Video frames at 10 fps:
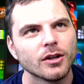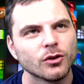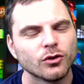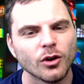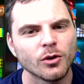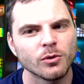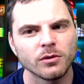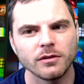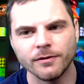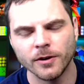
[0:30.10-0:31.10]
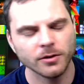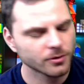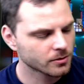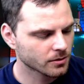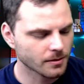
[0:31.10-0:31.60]
So
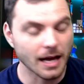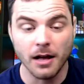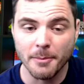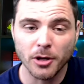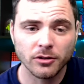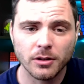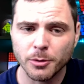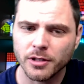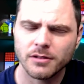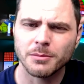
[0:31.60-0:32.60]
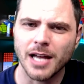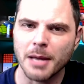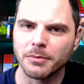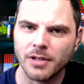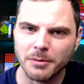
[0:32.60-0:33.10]
first, I'm also going to put some
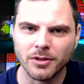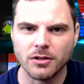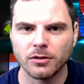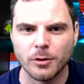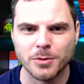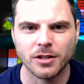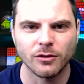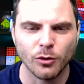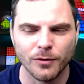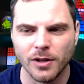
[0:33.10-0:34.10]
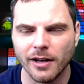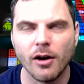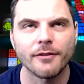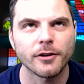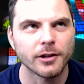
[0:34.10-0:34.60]
timestamps in the description, so if you're like, oh,
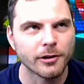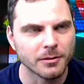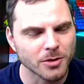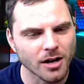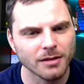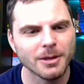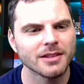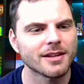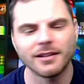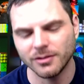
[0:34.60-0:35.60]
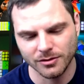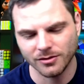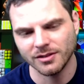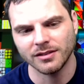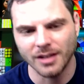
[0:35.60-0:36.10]
I've already heard him talk about this,
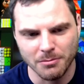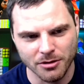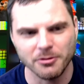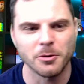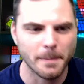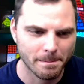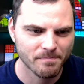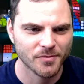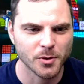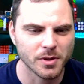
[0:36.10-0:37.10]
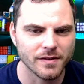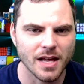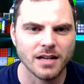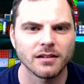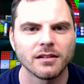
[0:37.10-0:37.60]
just skip through whatever
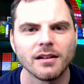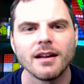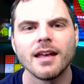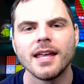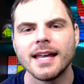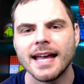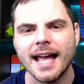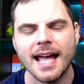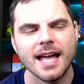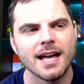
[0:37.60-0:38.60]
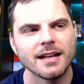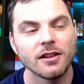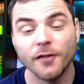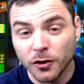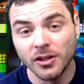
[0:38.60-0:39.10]
that is. And the
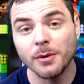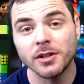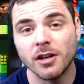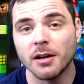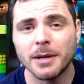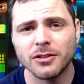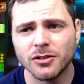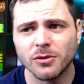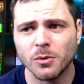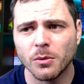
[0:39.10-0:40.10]
first thing I want to talk about is just